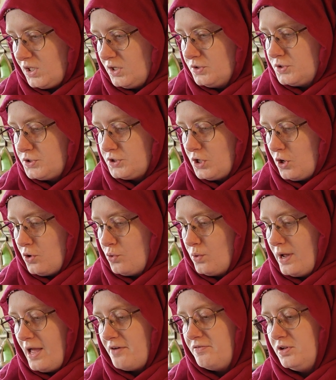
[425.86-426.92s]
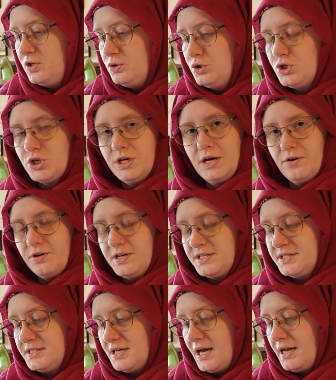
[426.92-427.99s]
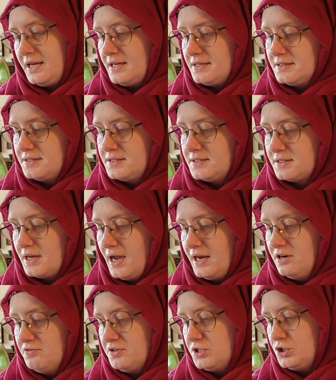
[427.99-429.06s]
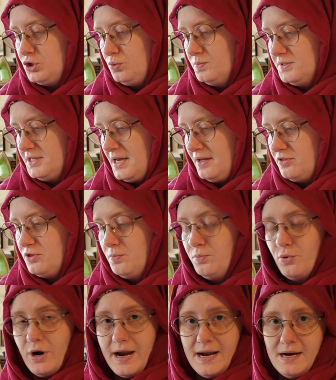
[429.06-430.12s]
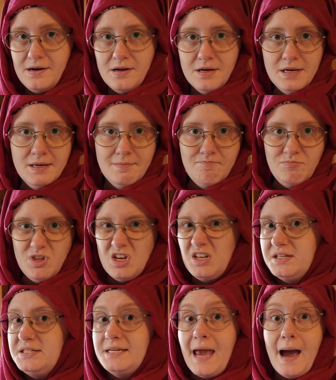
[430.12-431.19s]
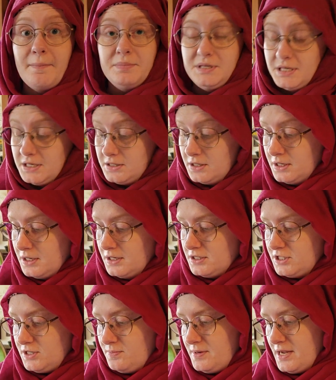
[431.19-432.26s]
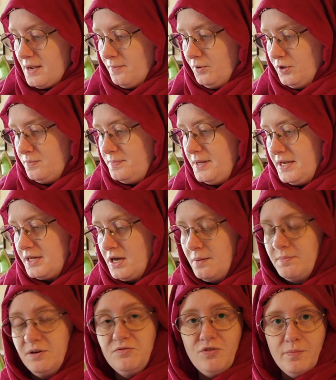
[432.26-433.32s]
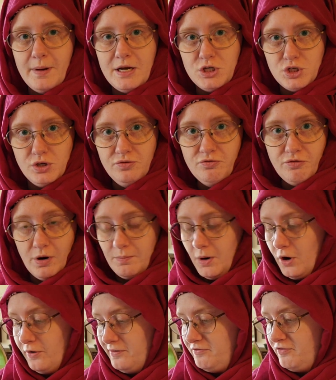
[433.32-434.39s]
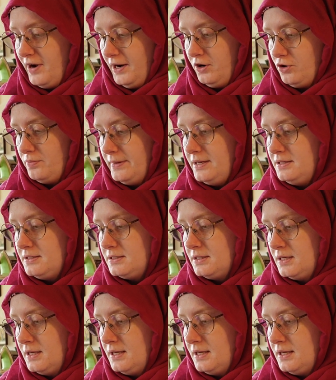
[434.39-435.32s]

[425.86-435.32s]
So evolutionary science kind of assumes that the brain adapted to be able to pick up information from our environment